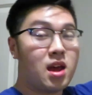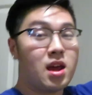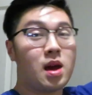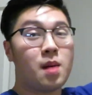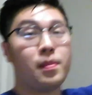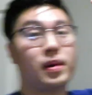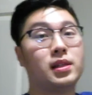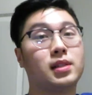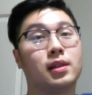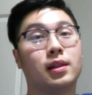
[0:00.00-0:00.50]
yeah,
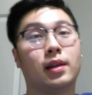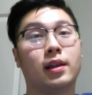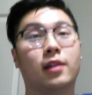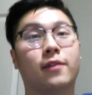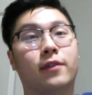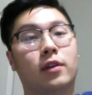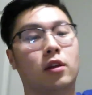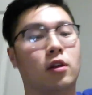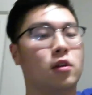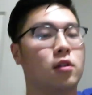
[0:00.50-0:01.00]
I'm basically in the
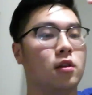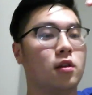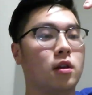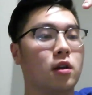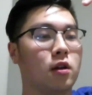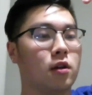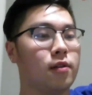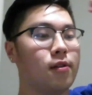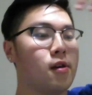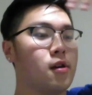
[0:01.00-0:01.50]
video
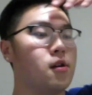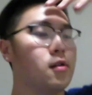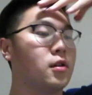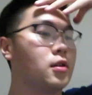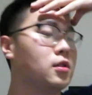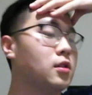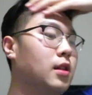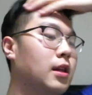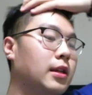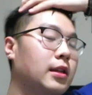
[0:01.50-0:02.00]
here though.
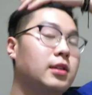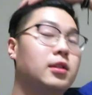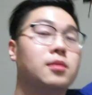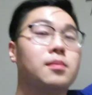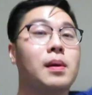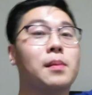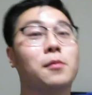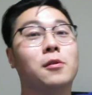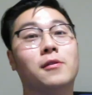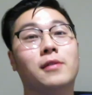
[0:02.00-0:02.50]
So like, this is
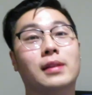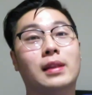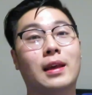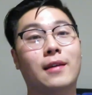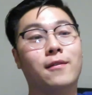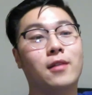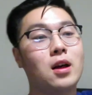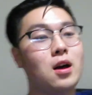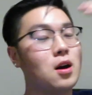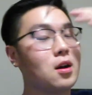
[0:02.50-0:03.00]
my moving
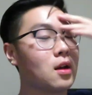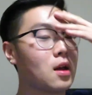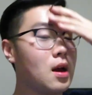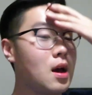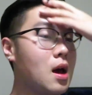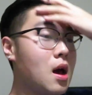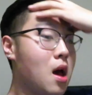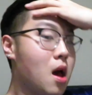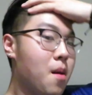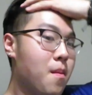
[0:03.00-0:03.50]
day vlog.
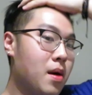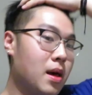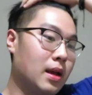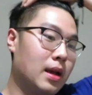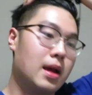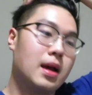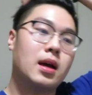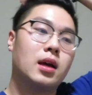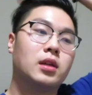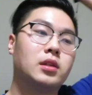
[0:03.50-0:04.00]
So
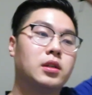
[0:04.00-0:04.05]
yeah,